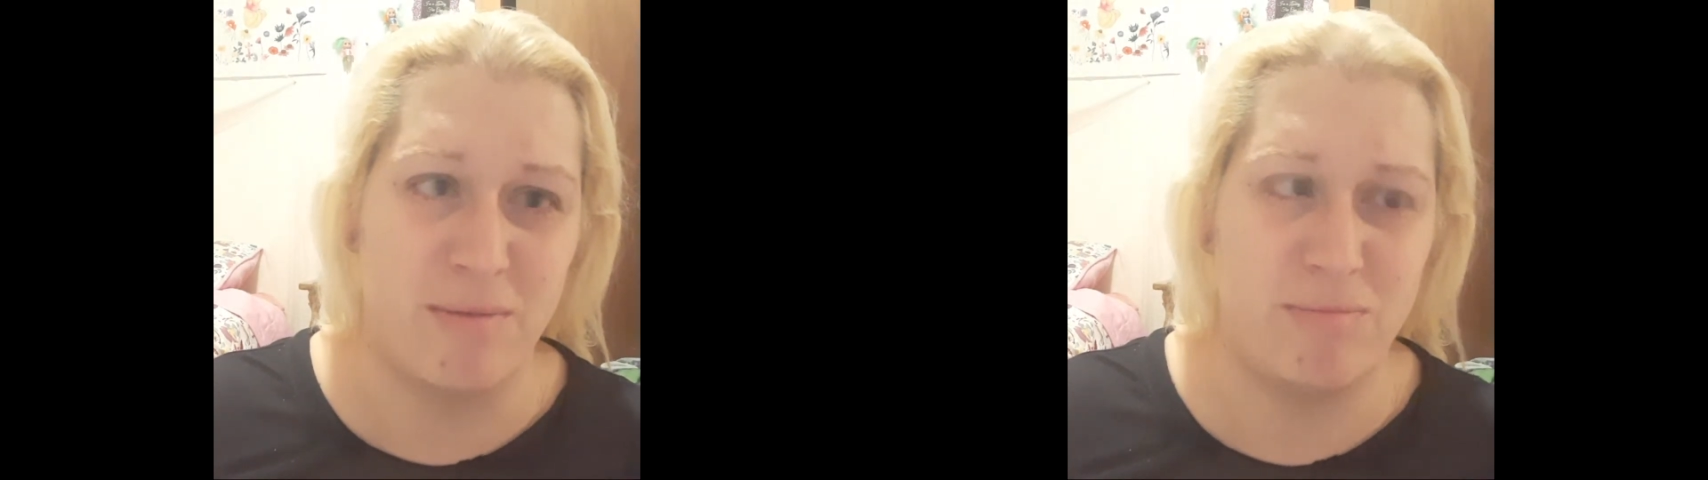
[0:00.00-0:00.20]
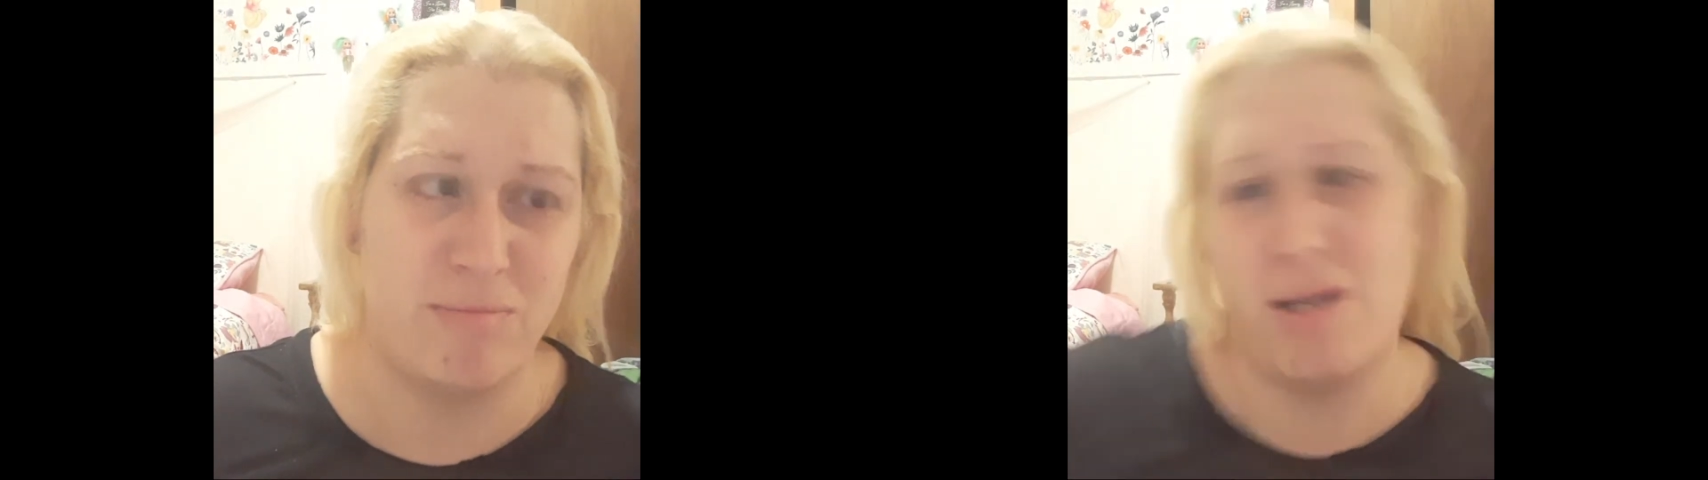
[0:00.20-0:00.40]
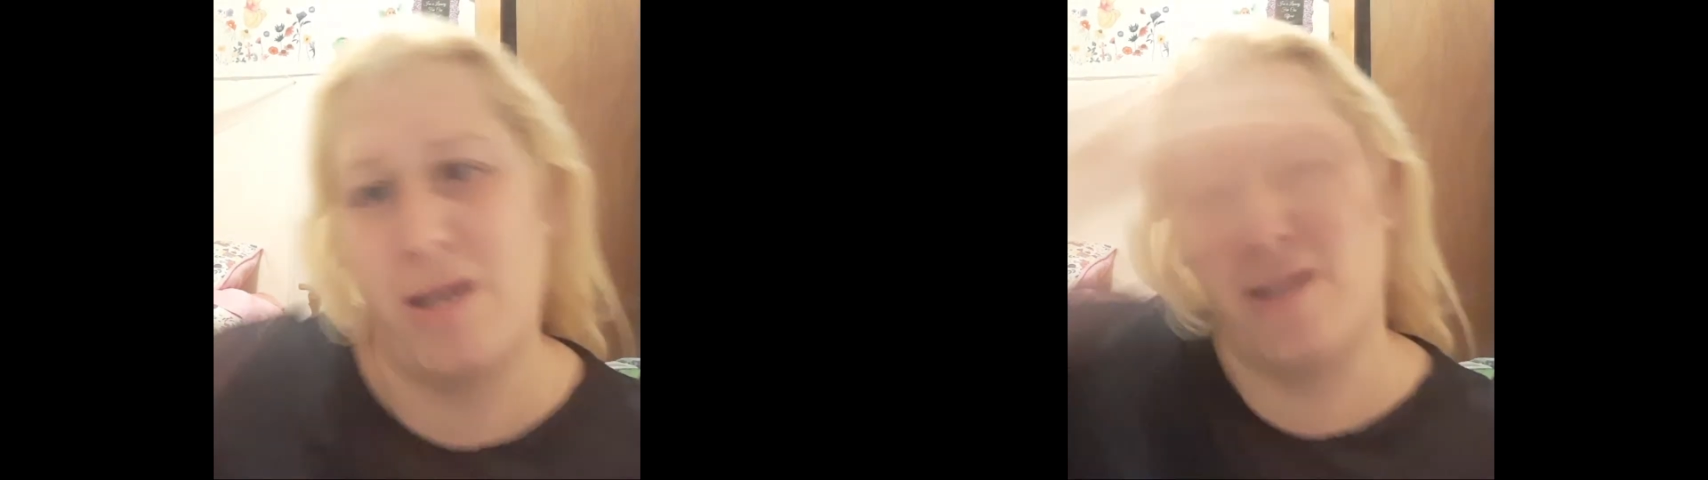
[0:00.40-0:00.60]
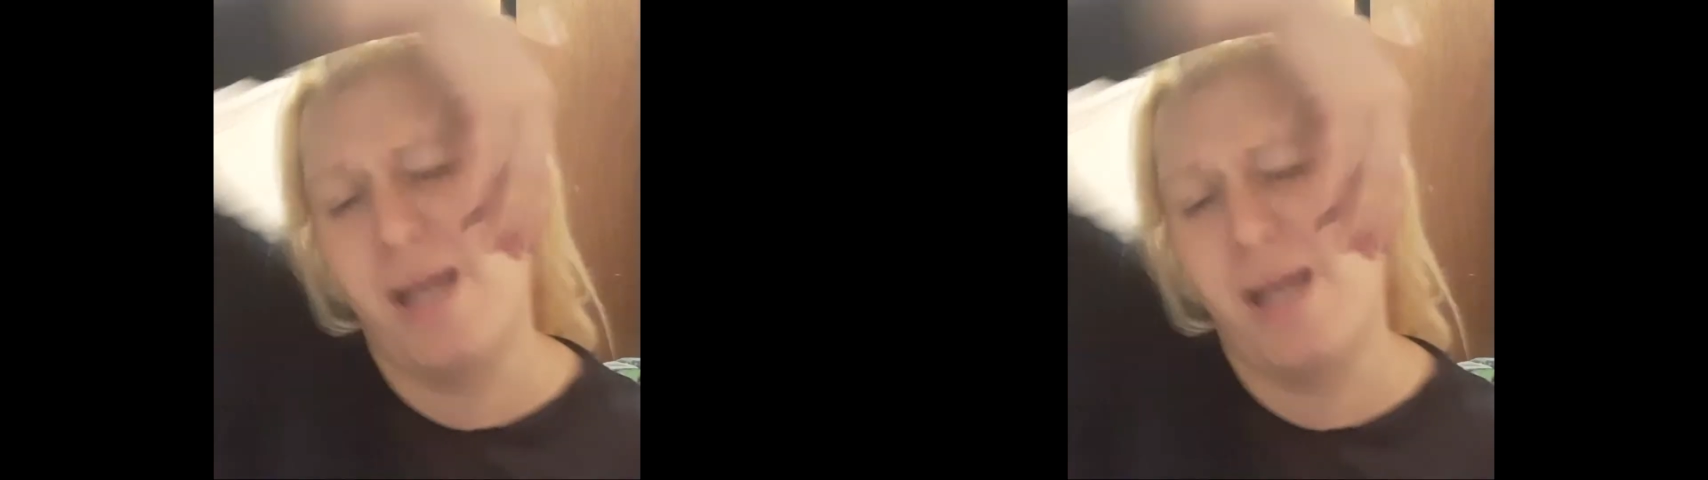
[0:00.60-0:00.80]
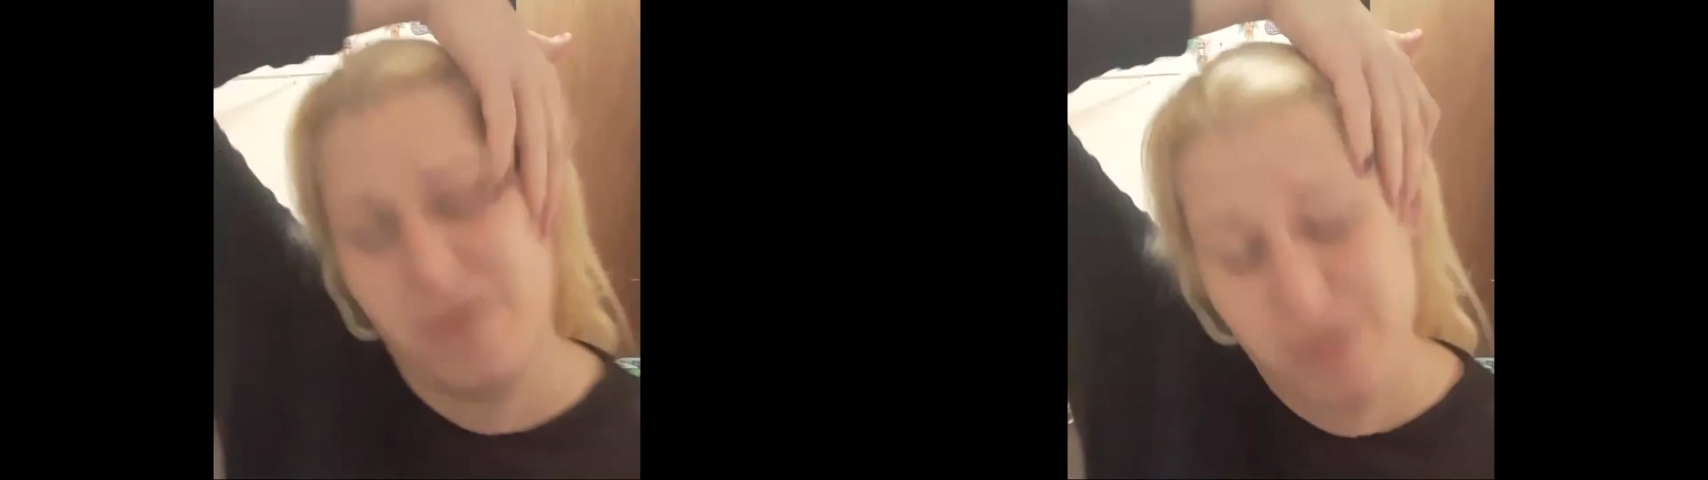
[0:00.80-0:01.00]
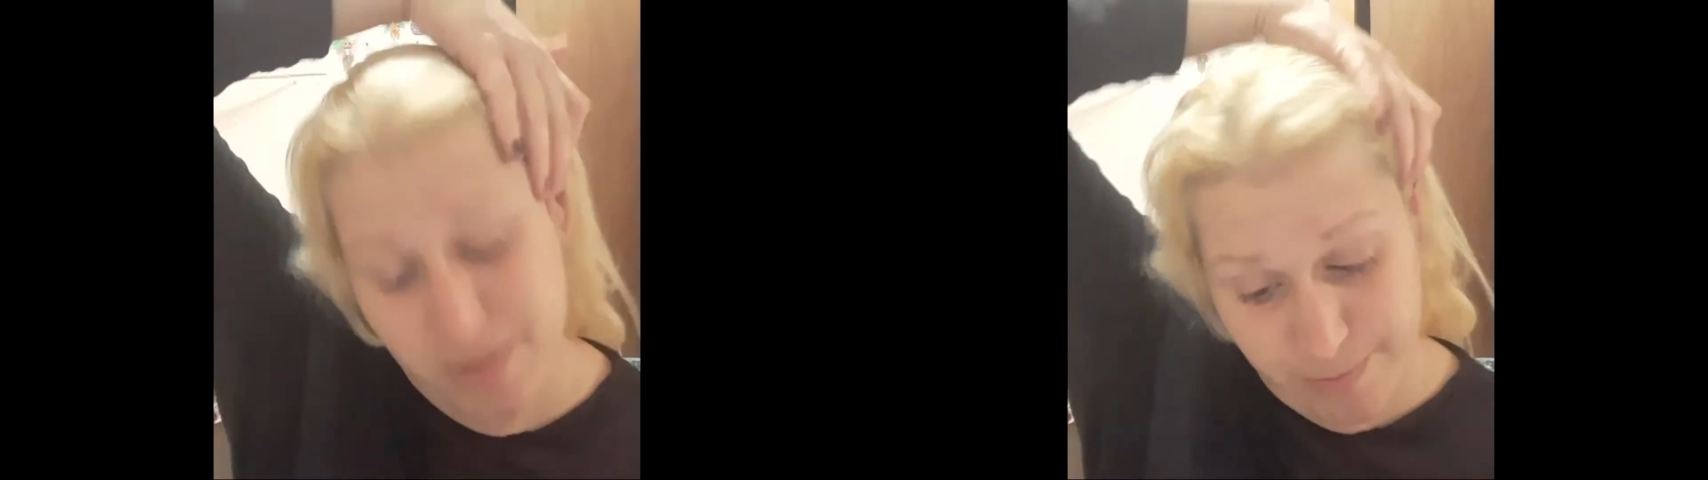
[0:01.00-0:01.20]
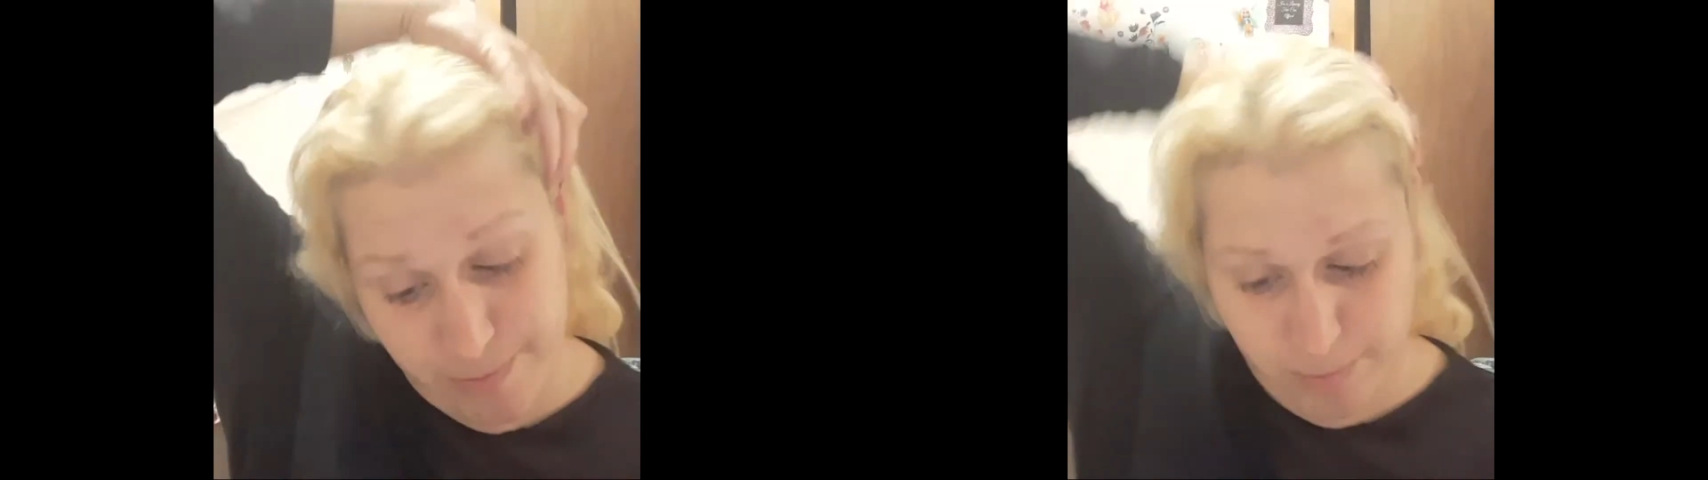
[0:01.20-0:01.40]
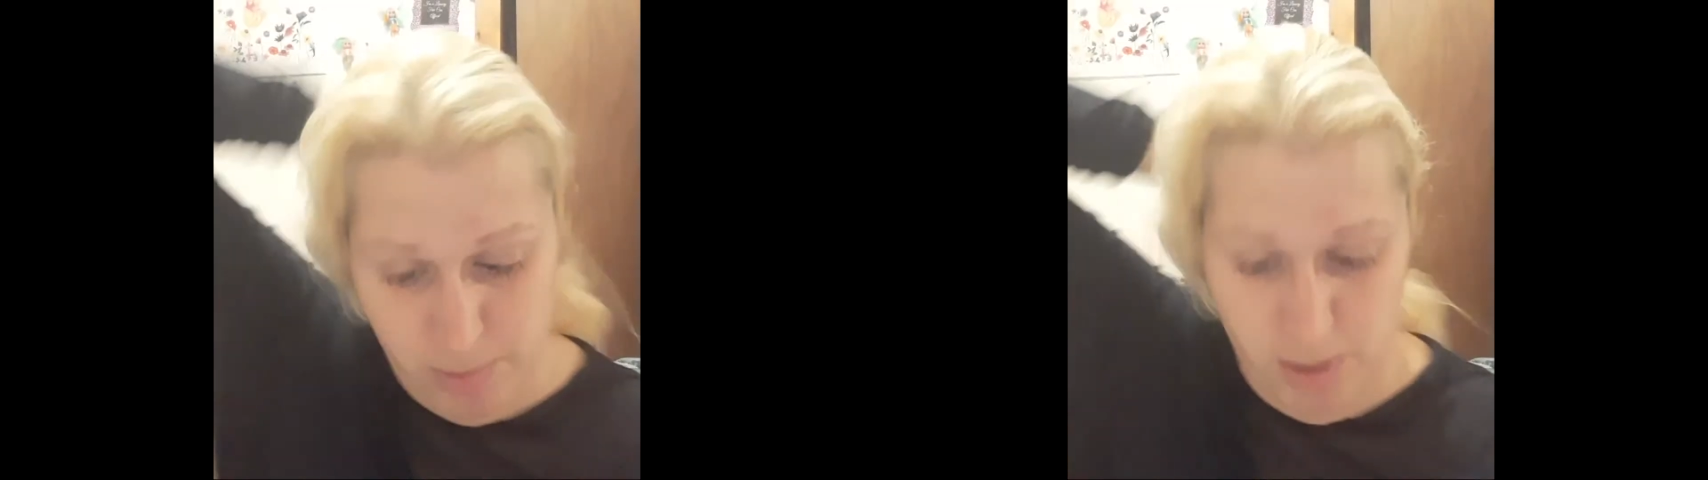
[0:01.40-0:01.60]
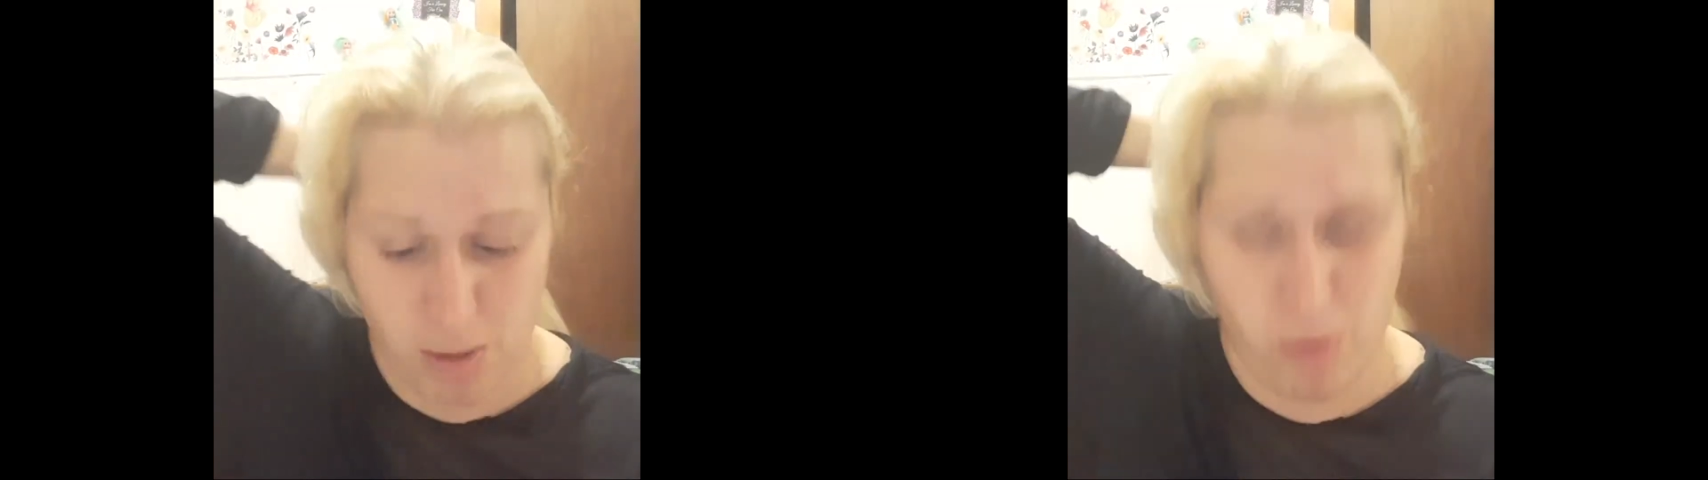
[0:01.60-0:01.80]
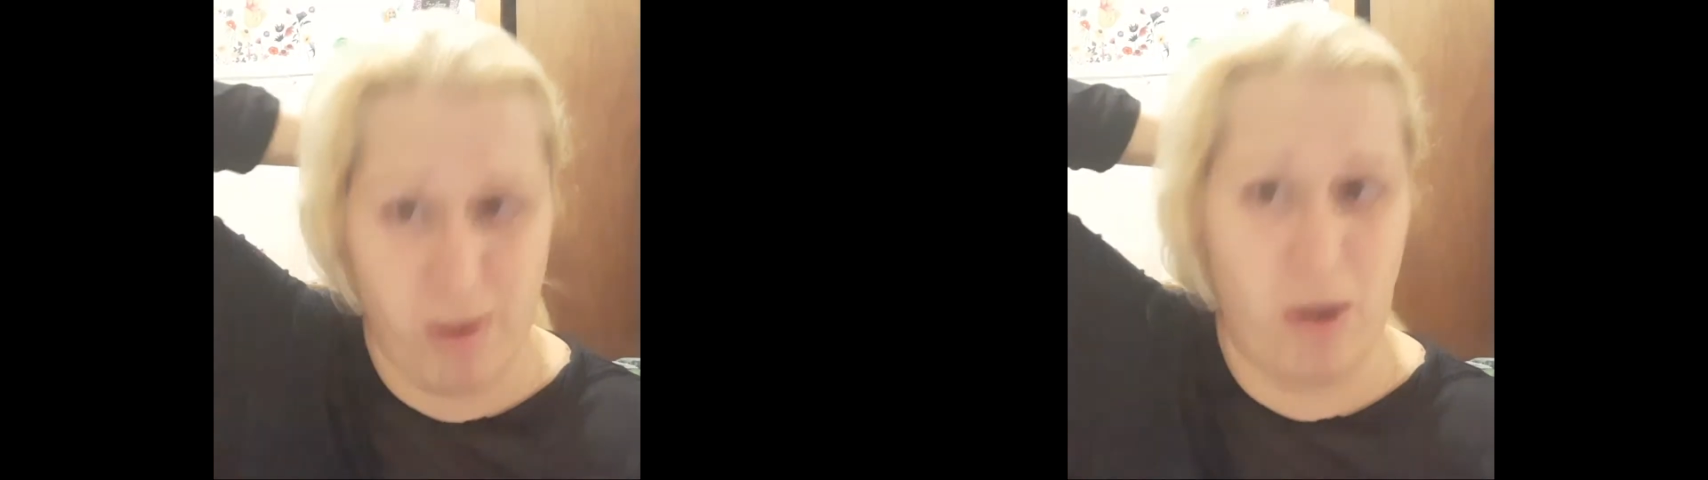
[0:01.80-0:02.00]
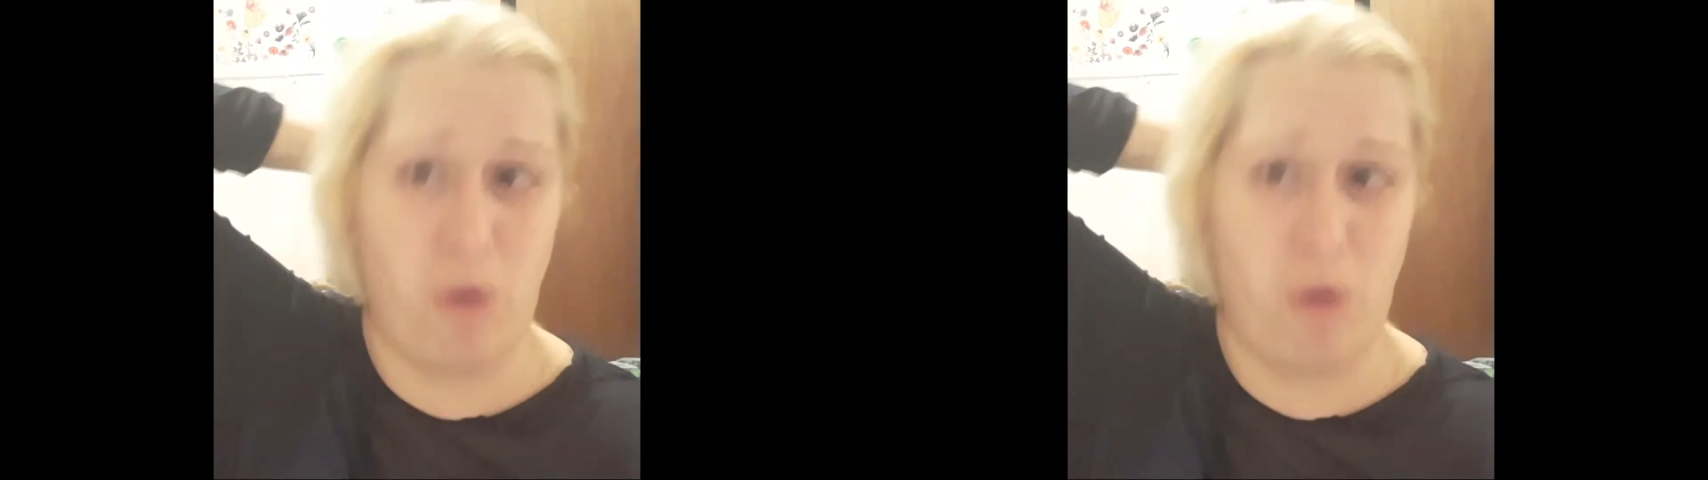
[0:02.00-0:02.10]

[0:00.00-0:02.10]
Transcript: entails. Or help me